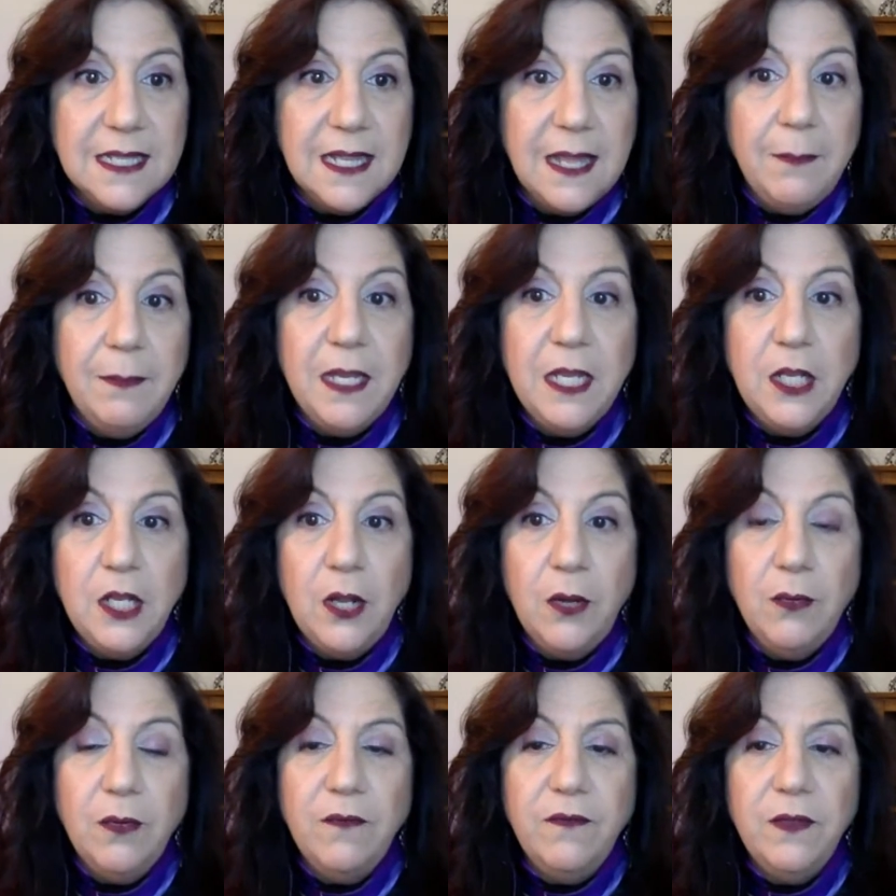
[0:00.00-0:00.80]
Let me
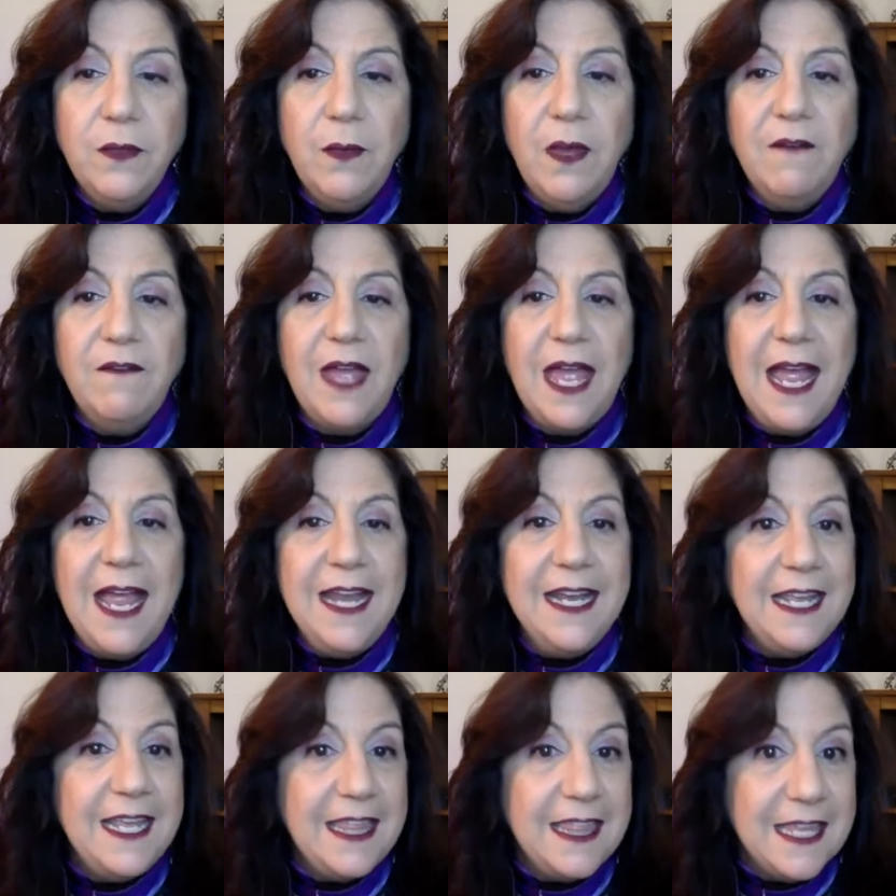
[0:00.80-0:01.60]
know if you have
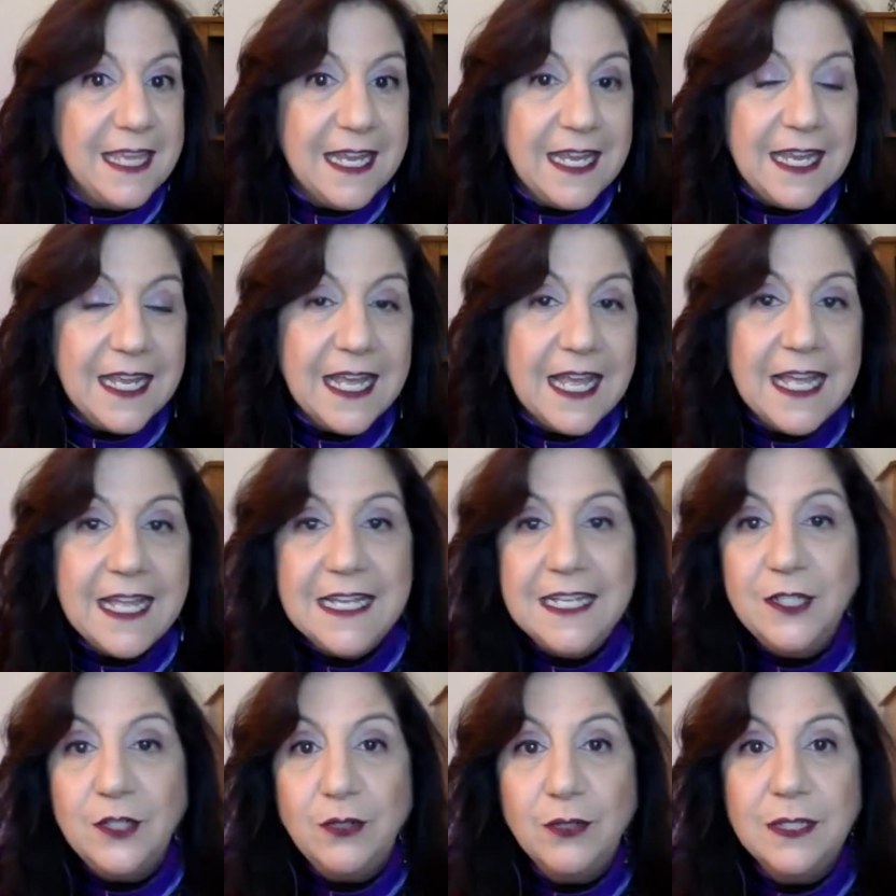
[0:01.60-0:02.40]
anything
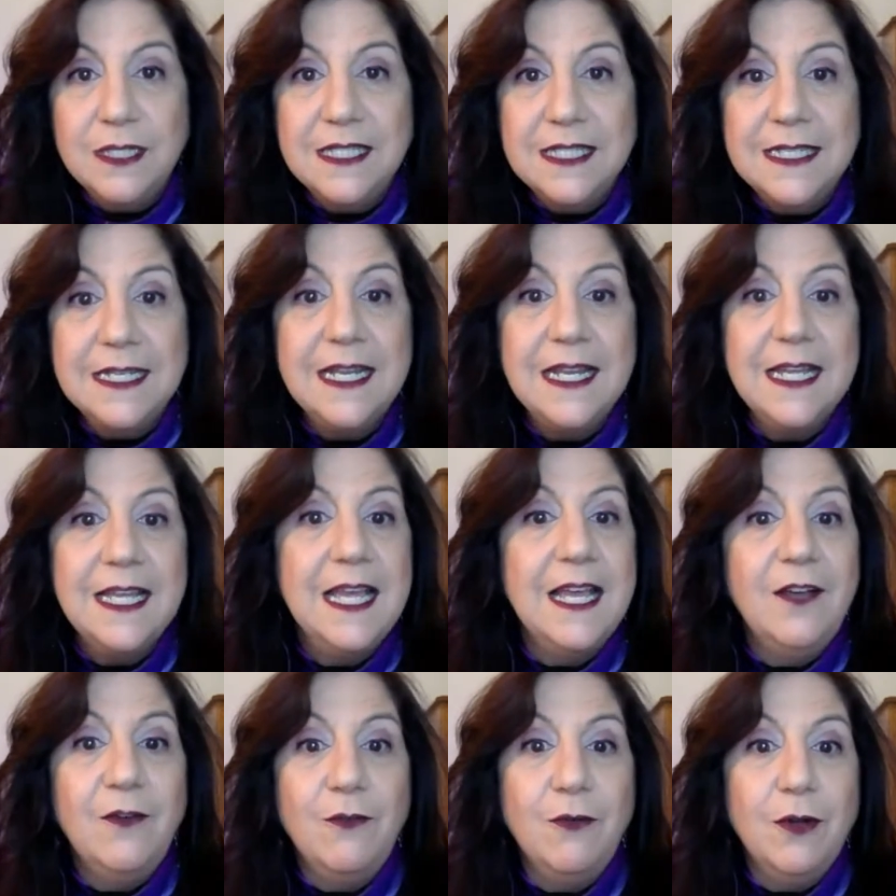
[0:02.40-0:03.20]

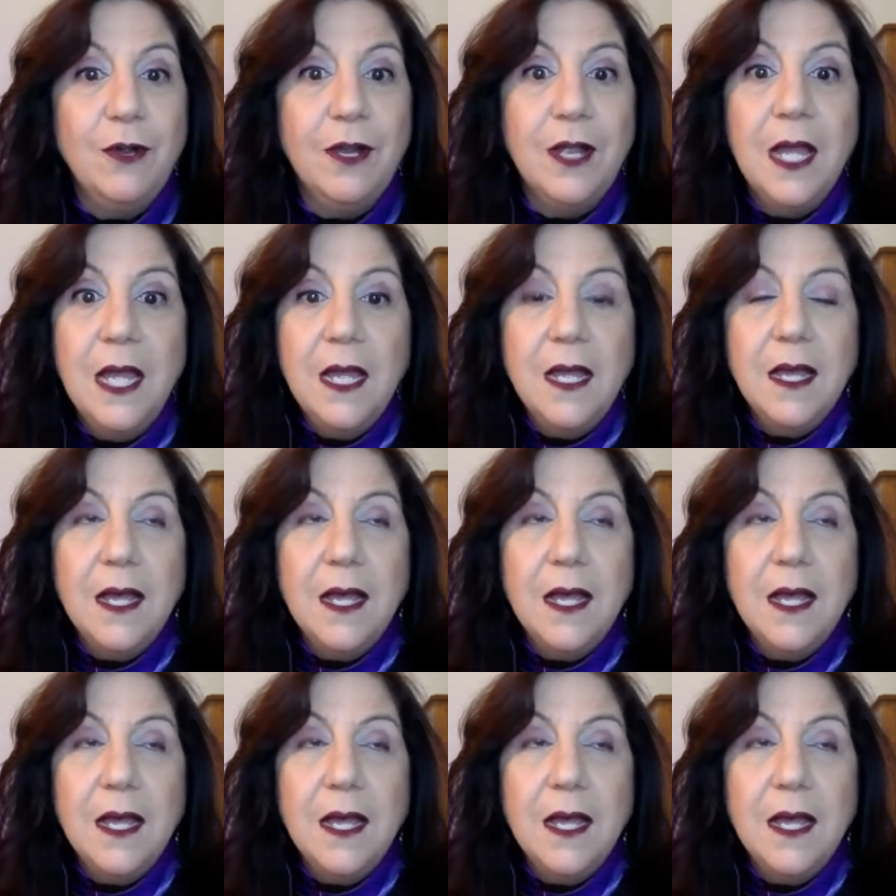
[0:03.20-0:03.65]
interesting or